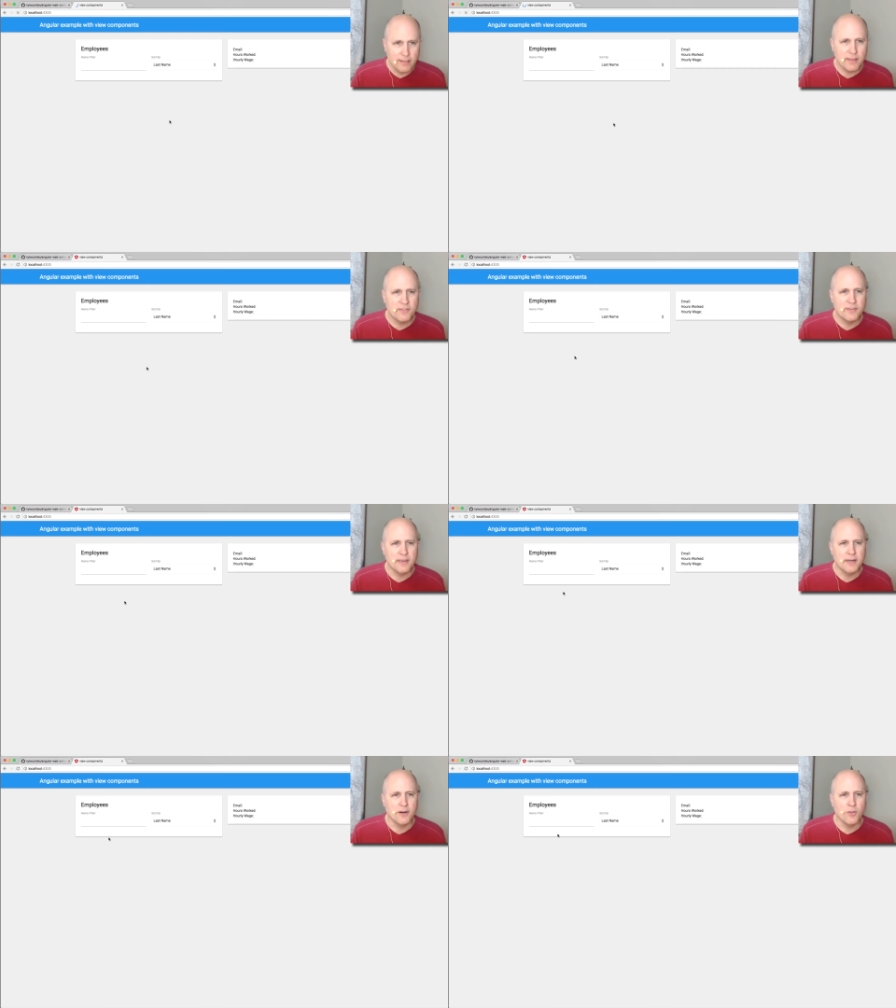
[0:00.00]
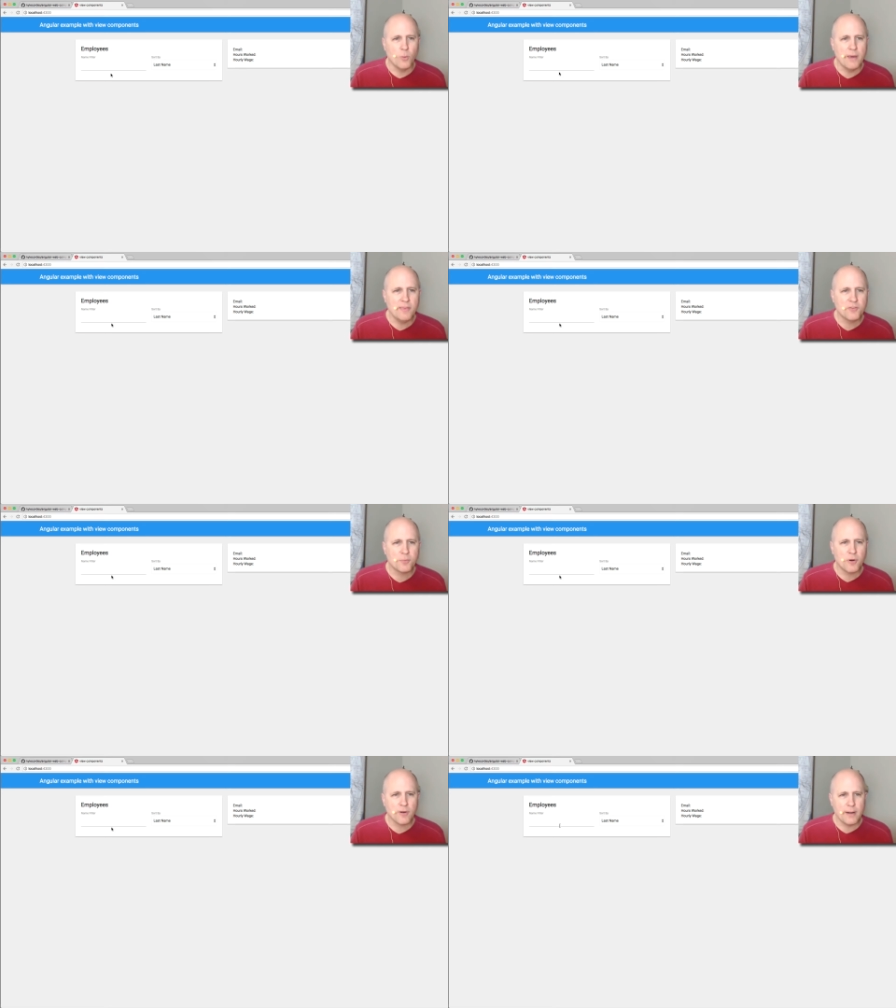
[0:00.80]
let's see here. The way this
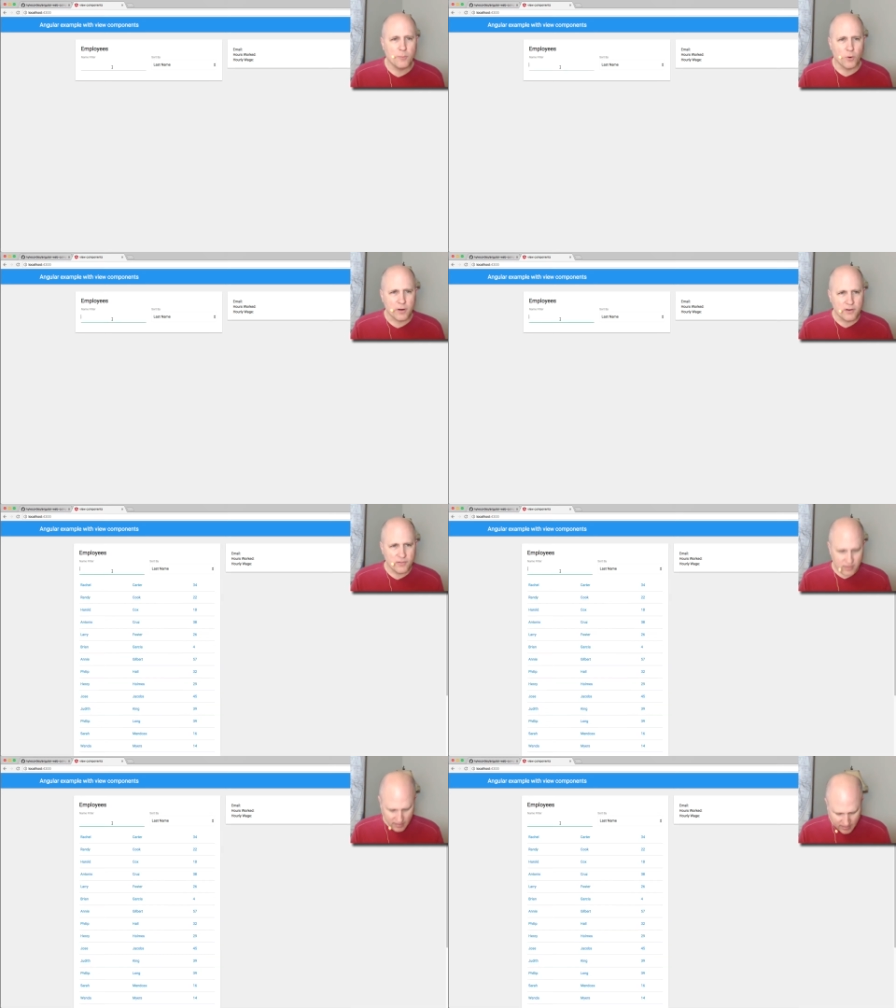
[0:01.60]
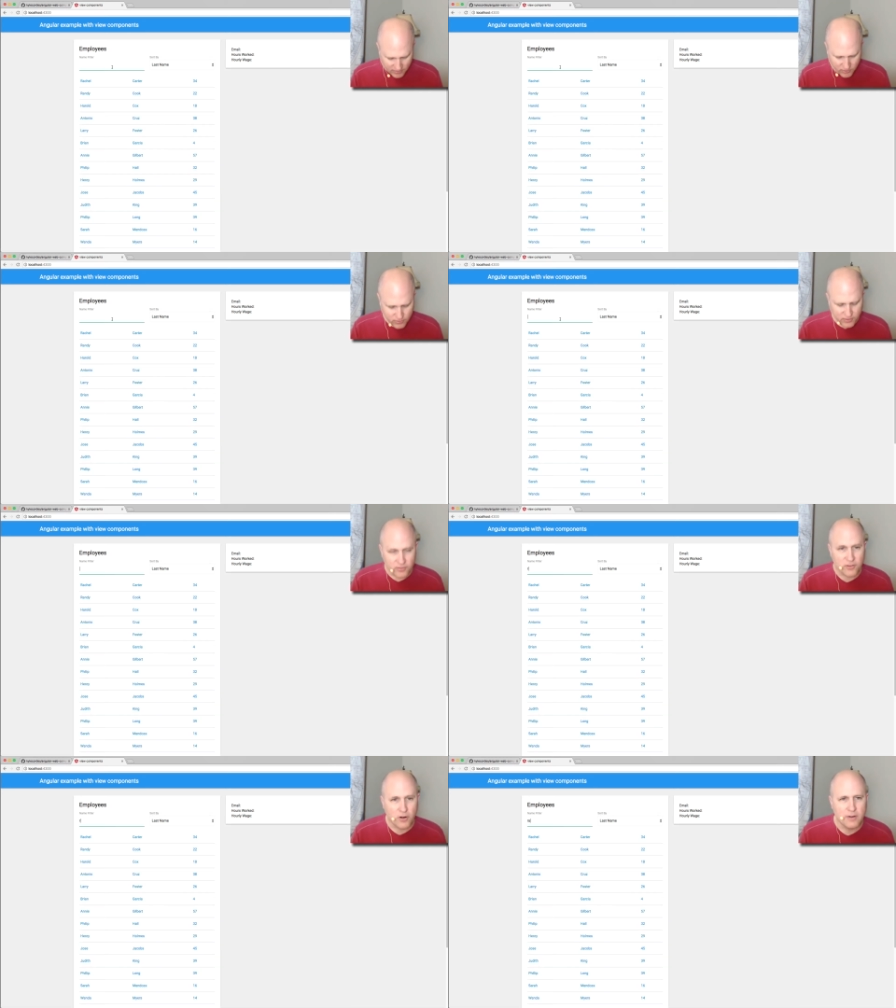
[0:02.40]
program works is you just
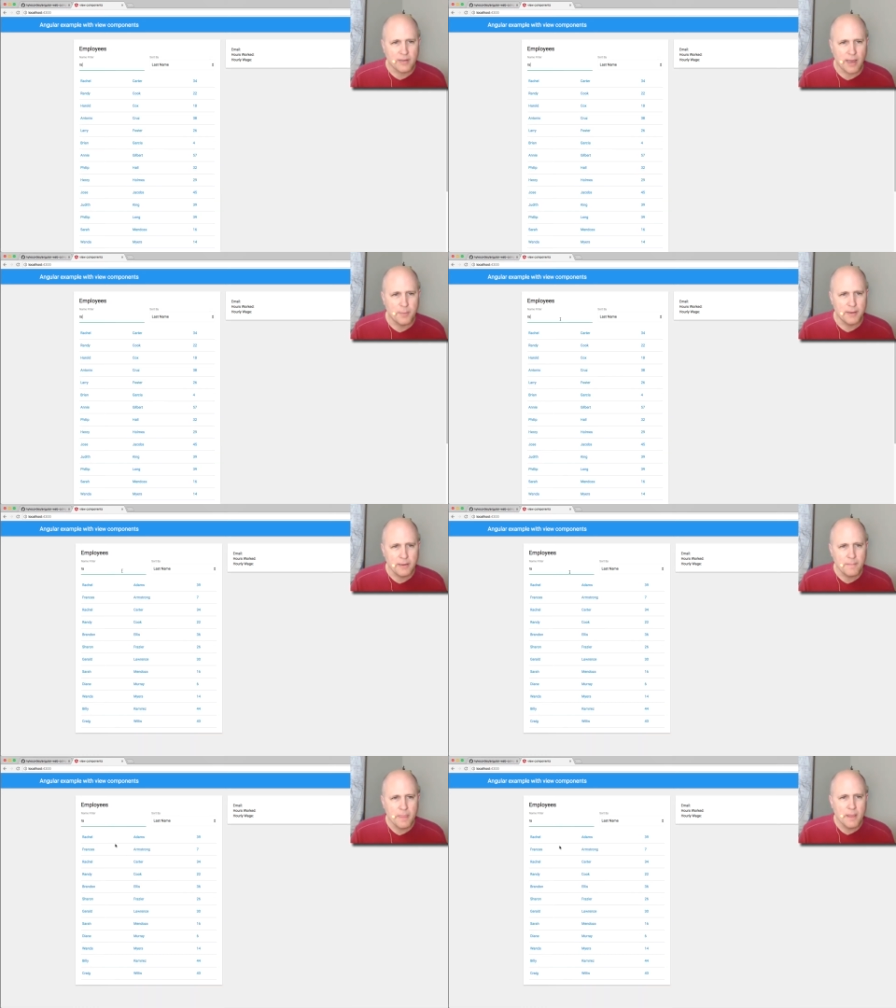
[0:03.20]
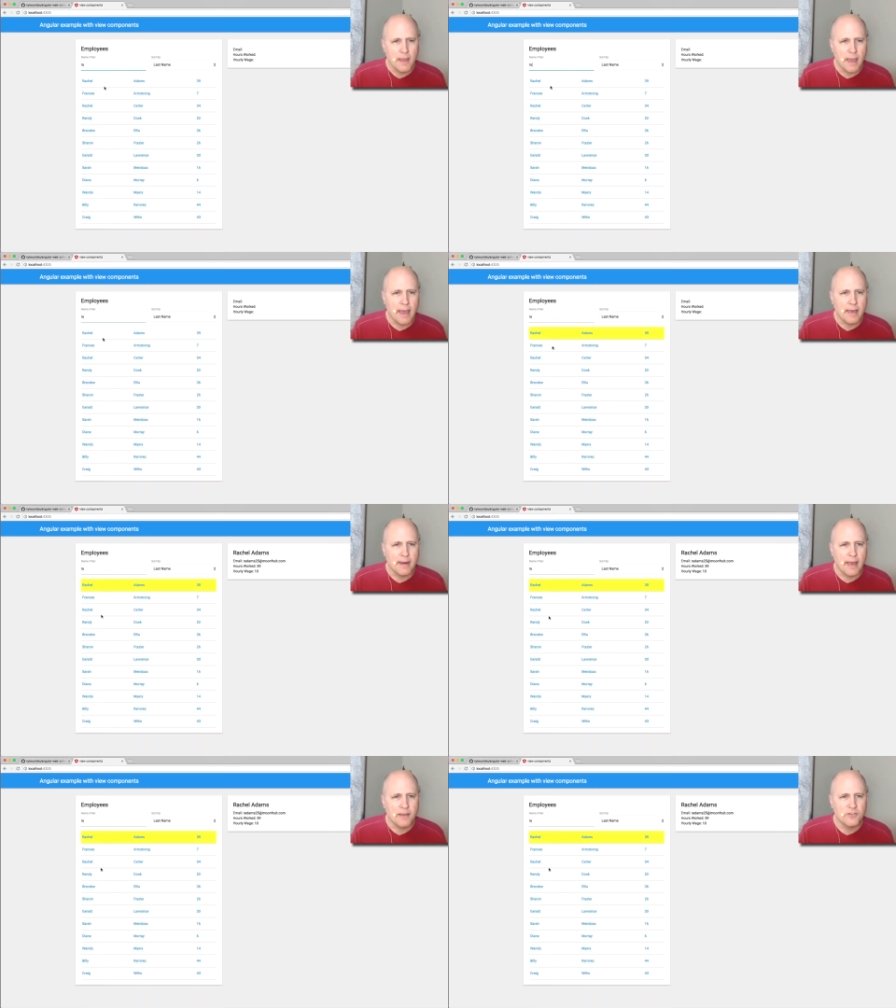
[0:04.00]
start typing, and
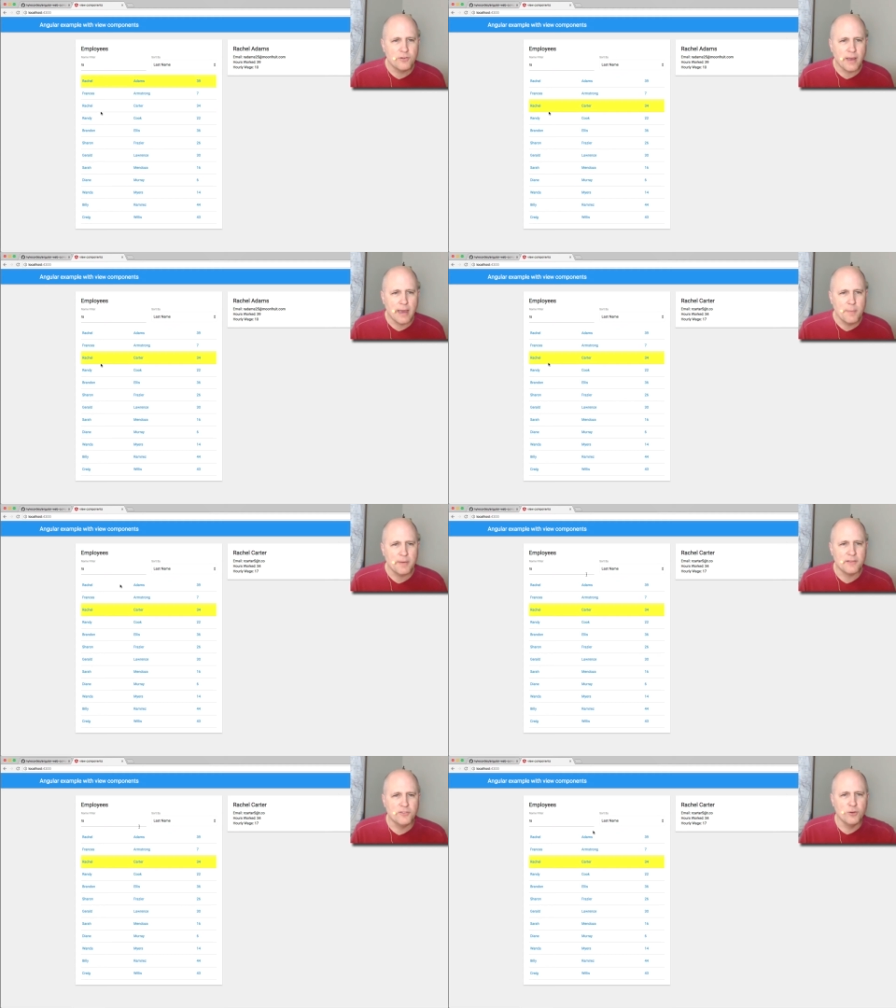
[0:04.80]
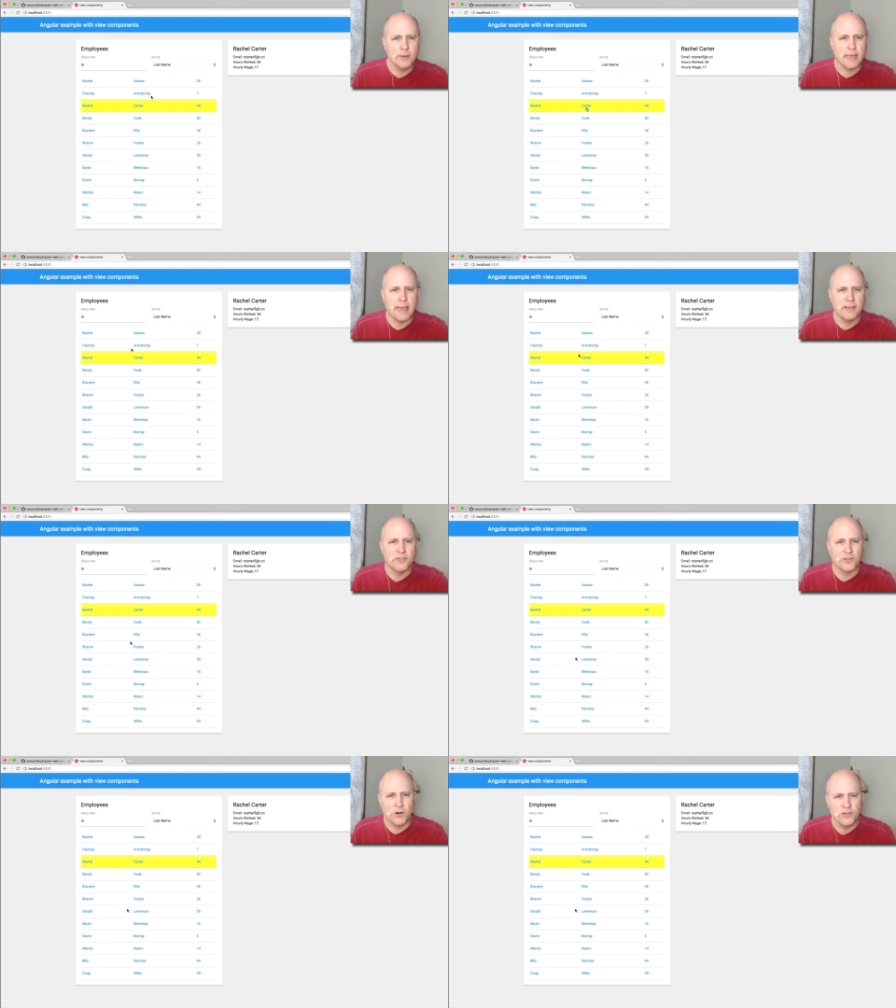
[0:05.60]
as you type, it's doing a
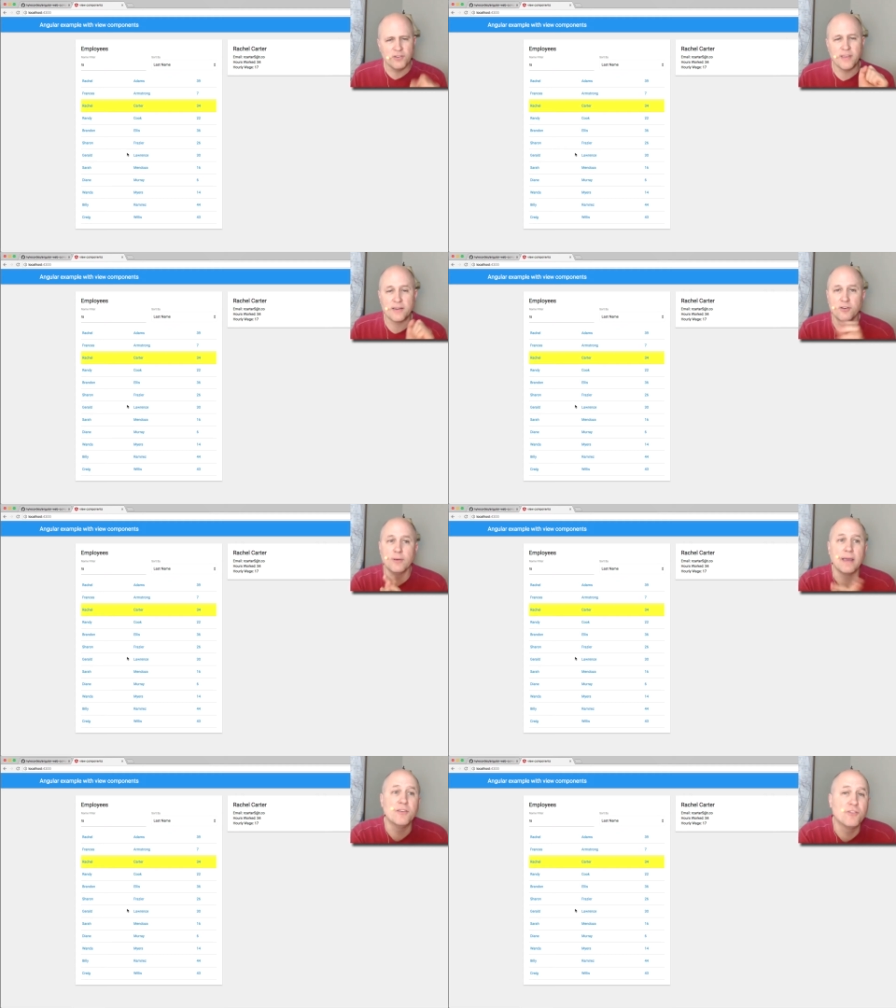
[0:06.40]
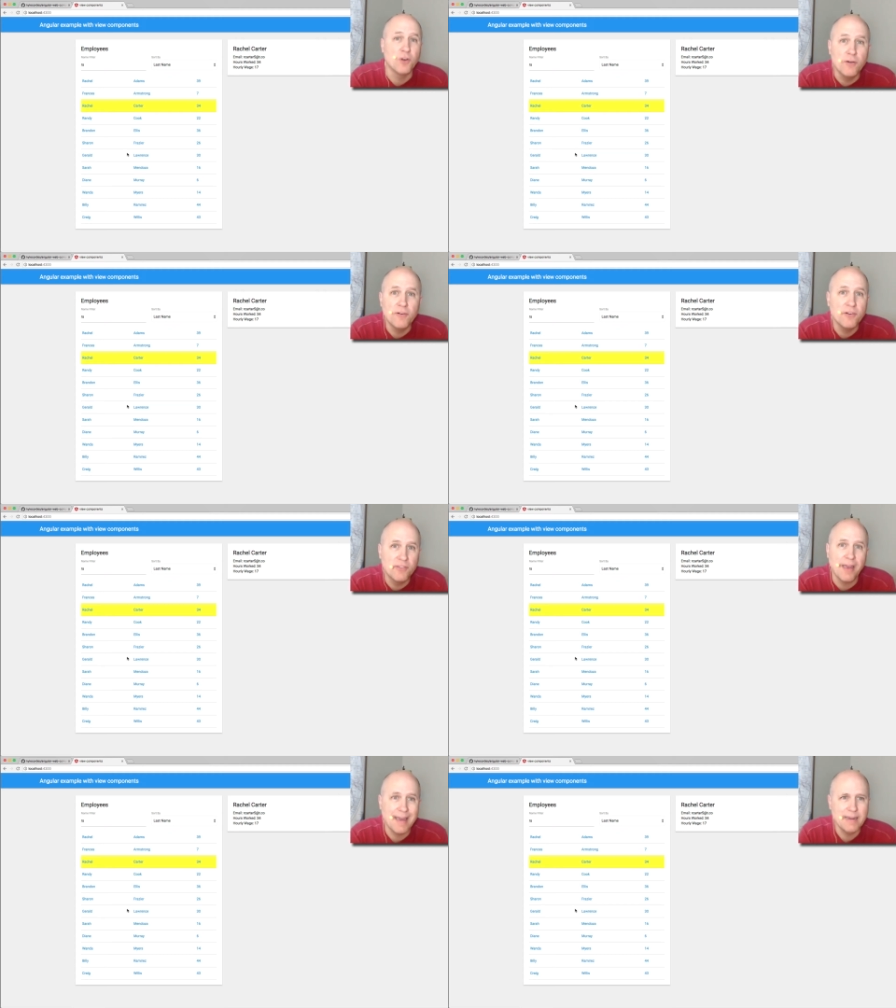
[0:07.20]
search. It's actually doing a
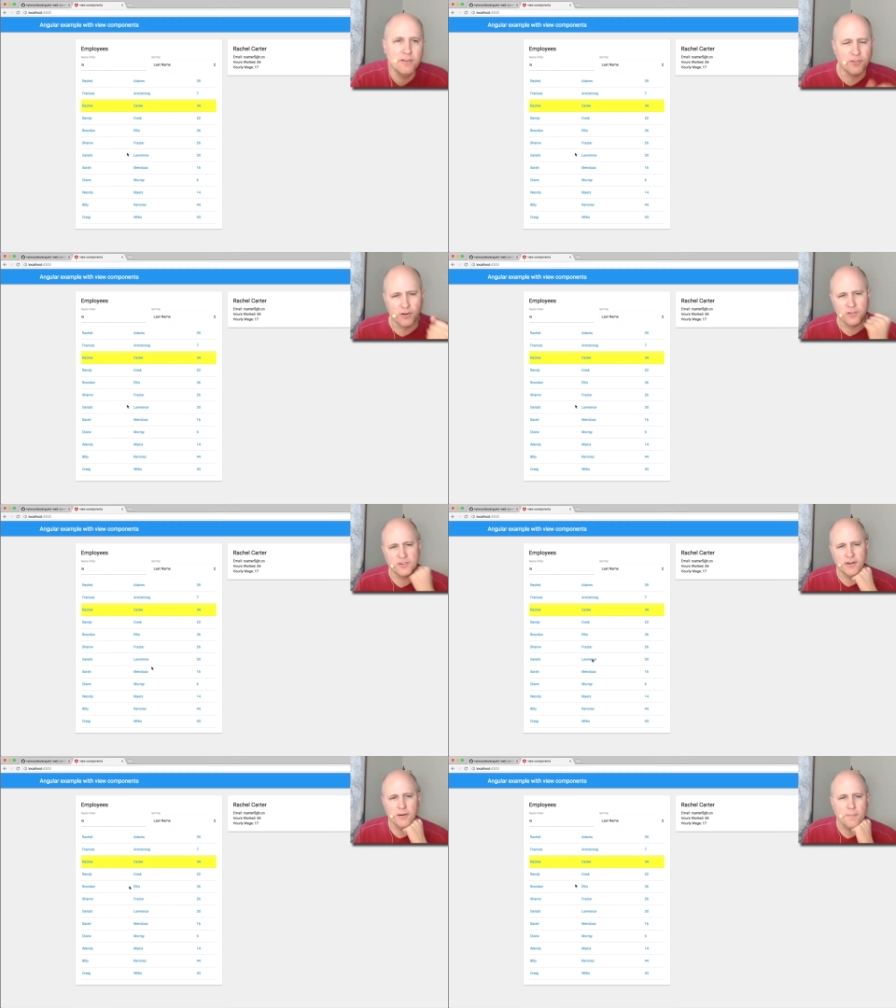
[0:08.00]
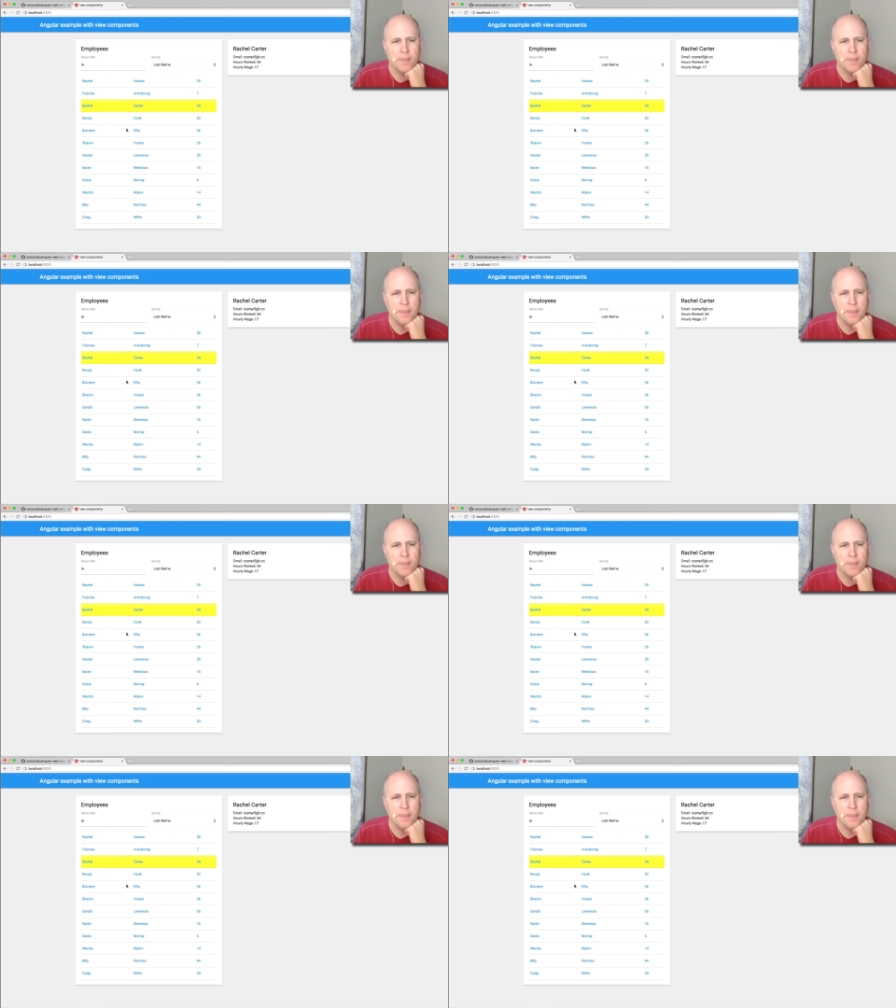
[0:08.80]
server-side search here.